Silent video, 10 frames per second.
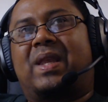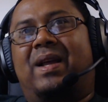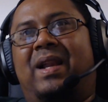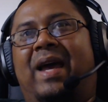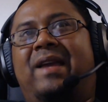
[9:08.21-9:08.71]

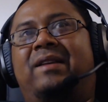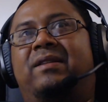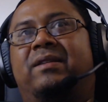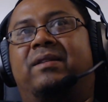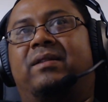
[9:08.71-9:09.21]
like
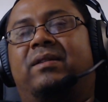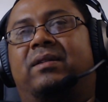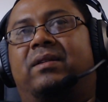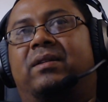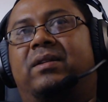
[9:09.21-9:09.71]

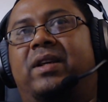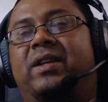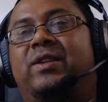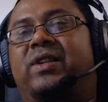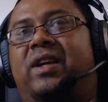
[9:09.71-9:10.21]
the
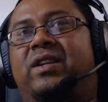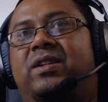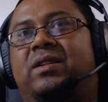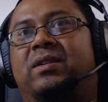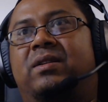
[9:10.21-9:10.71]
East
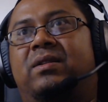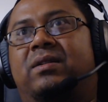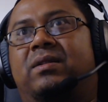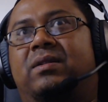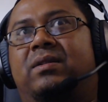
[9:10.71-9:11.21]

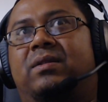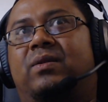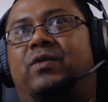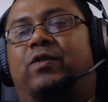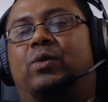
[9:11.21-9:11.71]
Asian
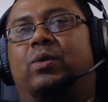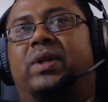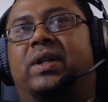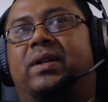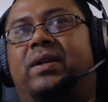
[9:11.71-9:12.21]
food.